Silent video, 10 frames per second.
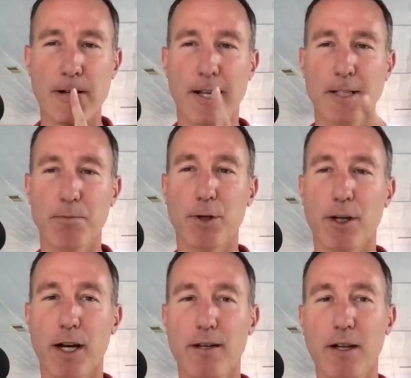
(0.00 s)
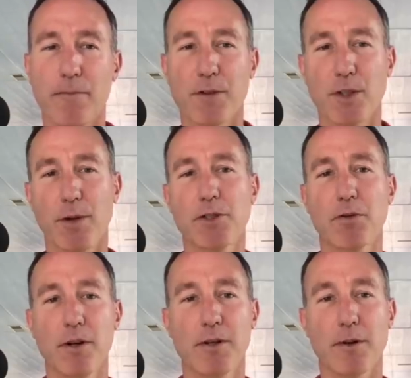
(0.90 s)
that's a pretty good idea. So what's
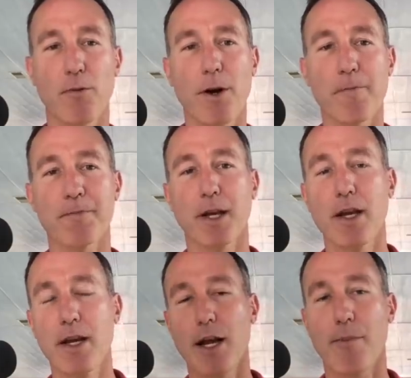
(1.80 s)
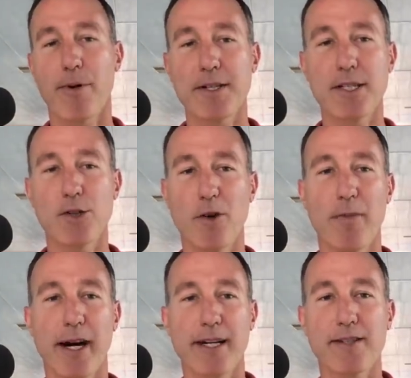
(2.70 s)
going on here? Well, President Joe
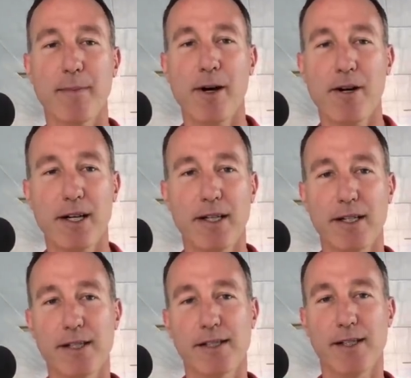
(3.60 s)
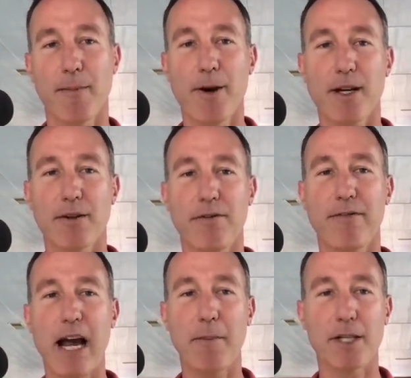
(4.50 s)
Biden's America's American
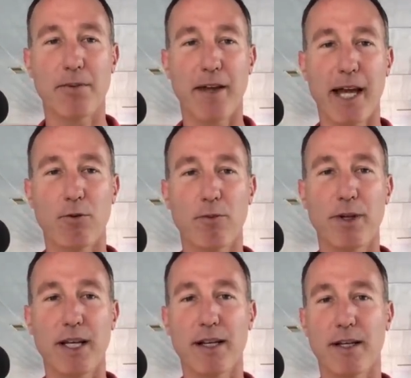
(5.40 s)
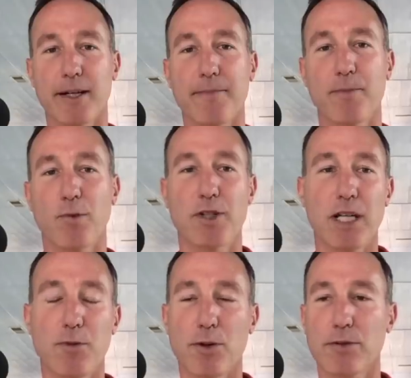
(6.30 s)
Families Plan will be, uh, which
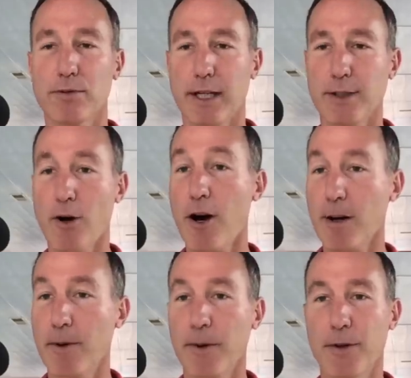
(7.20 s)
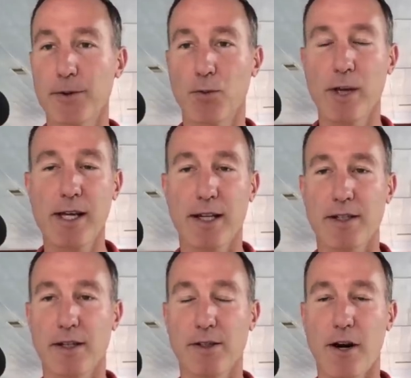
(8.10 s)
he will uh, talk about this week, and
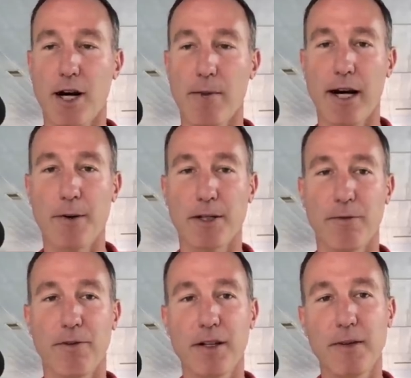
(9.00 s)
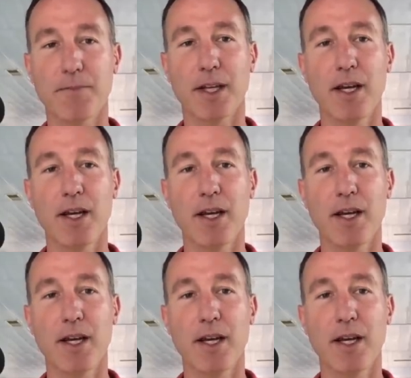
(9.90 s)
he's going to talk about how he's going to fund it,